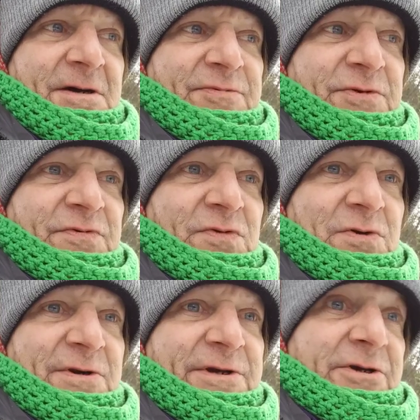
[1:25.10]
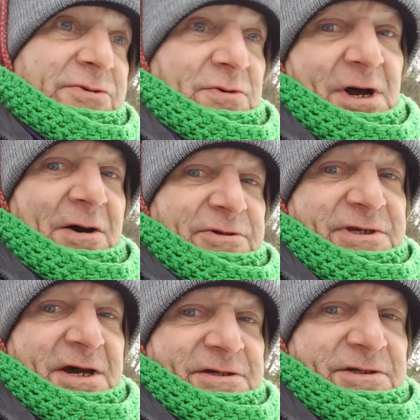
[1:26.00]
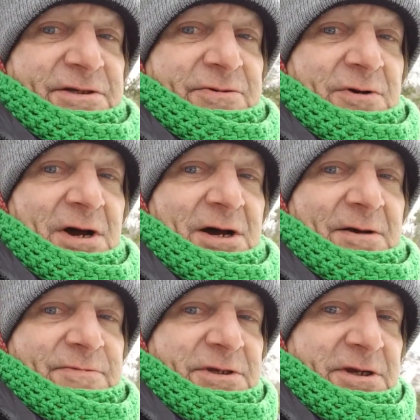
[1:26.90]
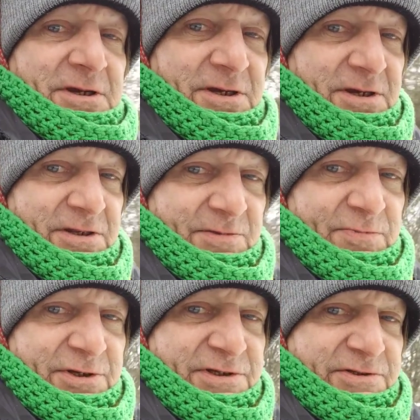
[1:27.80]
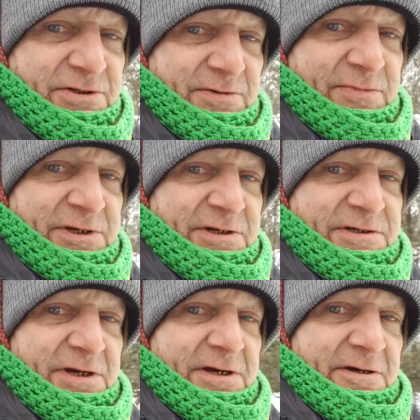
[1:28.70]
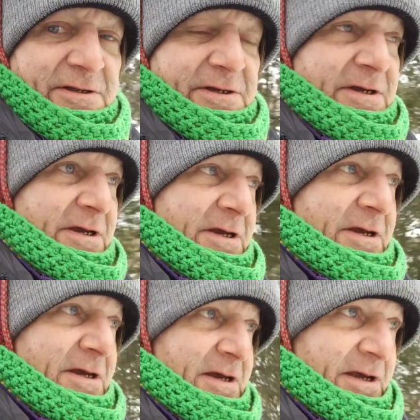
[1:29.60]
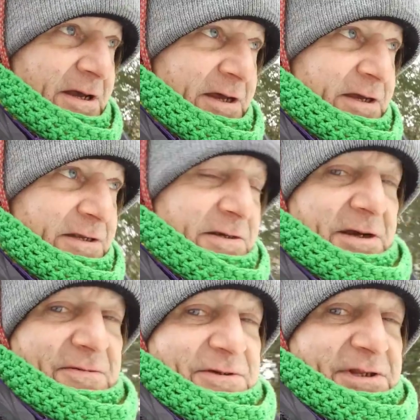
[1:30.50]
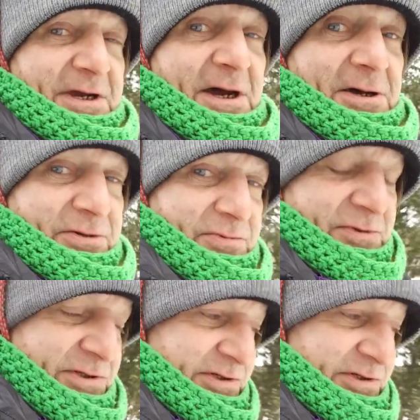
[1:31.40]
up to 4 years, where I was actually robbed. Police took me to jail, and everything I owned was